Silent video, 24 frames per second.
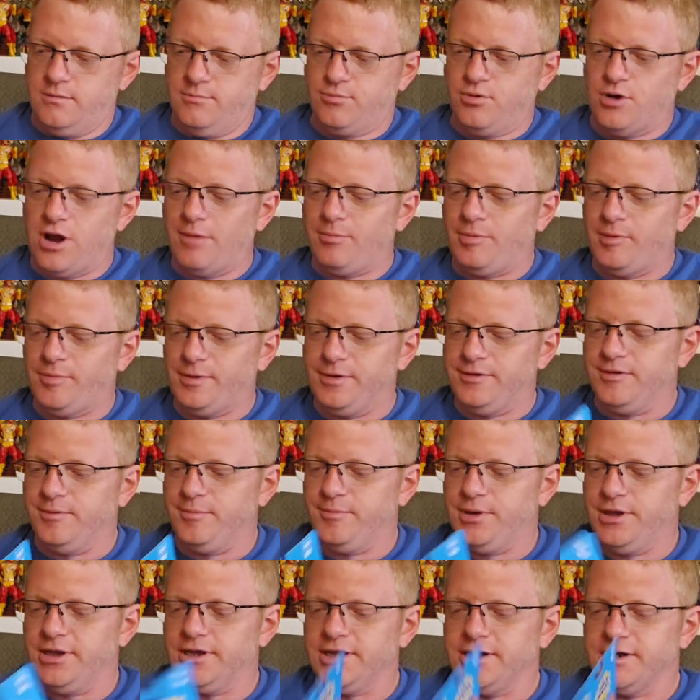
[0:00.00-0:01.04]
Probably the
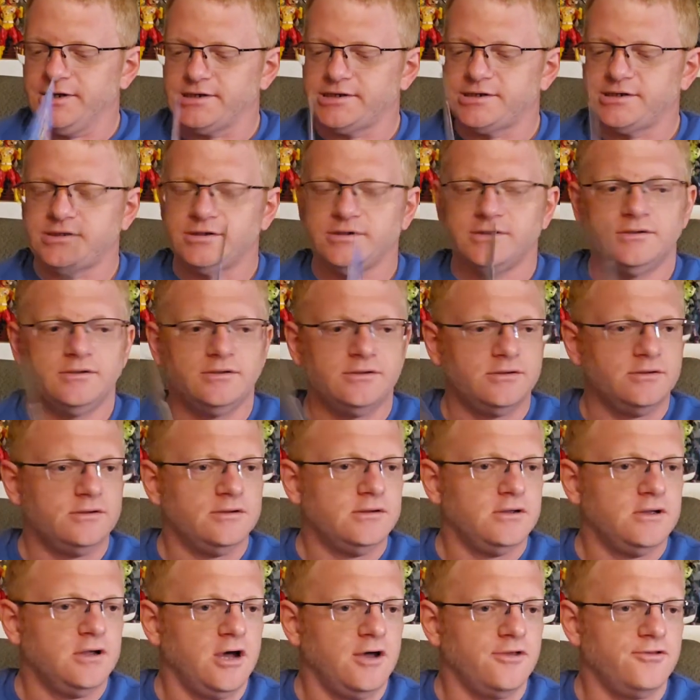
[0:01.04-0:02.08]
biggest,
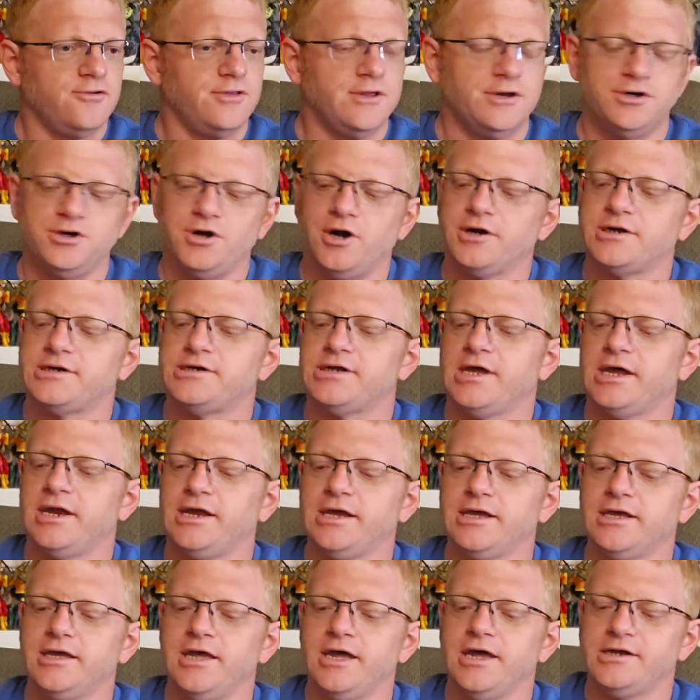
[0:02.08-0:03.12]
other than Darkseid, I
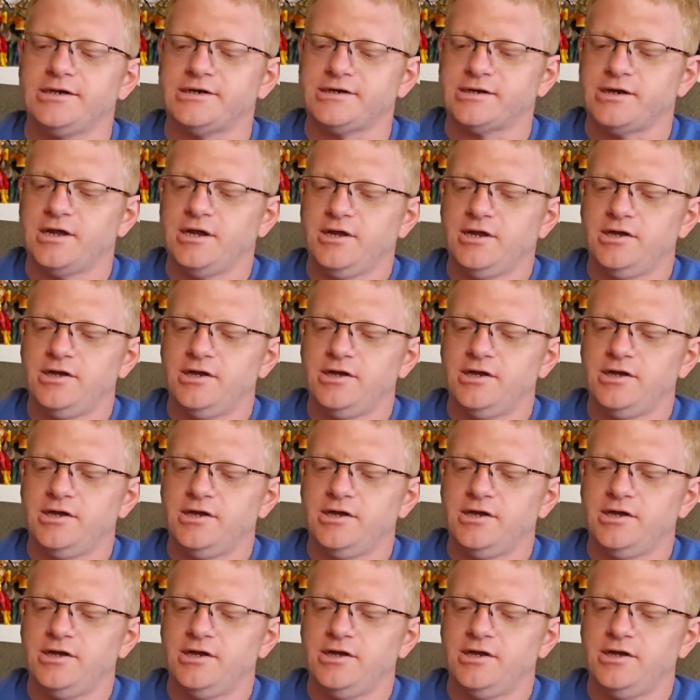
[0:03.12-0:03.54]
guess.